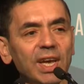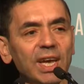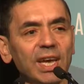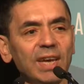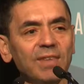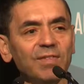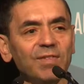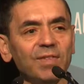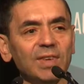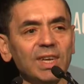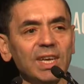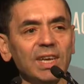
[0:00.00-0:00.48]

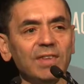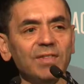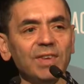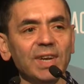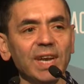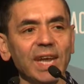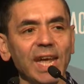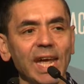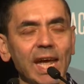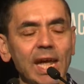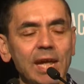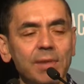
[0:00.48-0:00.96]
even
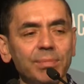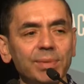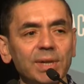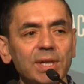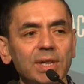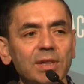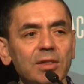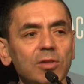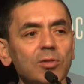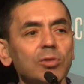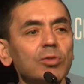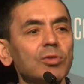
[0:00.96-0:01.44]

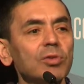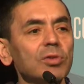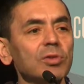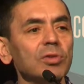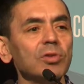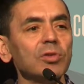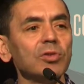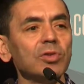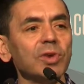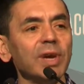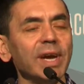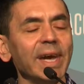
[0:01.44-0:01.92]
able
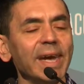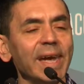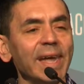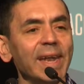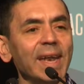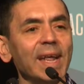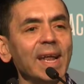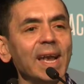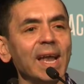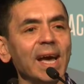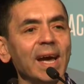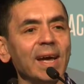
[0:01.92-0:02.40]
to
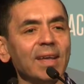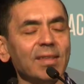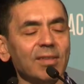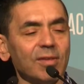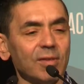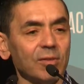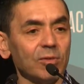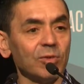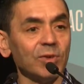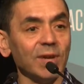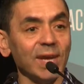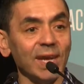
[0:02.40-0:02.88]
analyze,
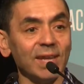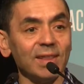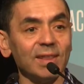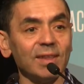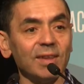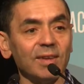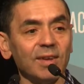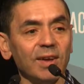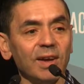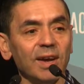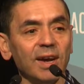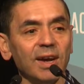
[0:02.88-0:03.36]
to get
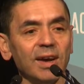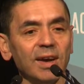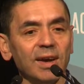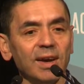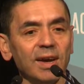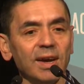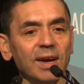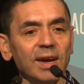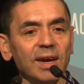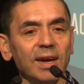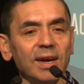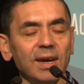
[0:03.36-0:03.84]

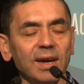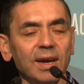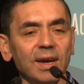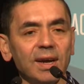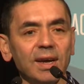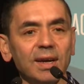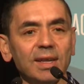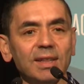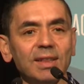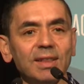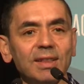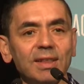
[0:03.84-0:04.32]

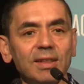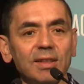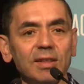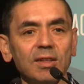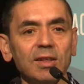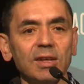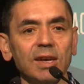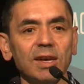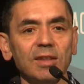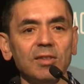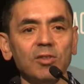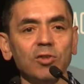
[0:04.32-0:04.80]
a
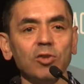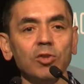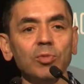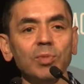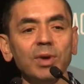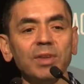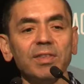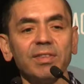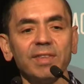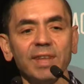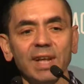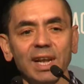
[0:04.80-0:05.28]

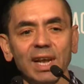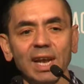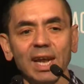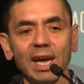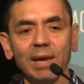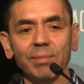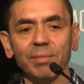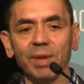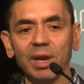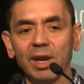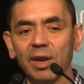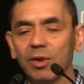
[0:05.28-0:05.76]
tumor cell
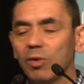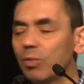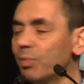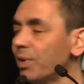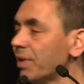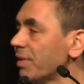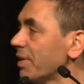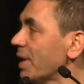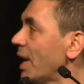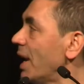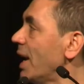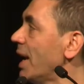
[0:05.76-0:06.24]
line, melanoma
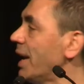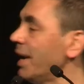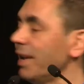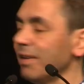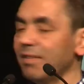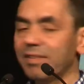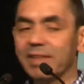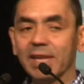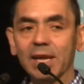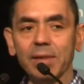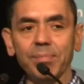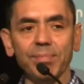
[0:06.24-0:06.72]
cell line
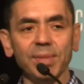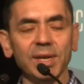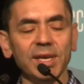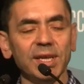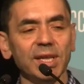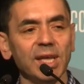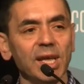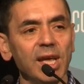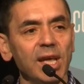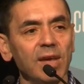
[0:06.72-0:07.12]
established.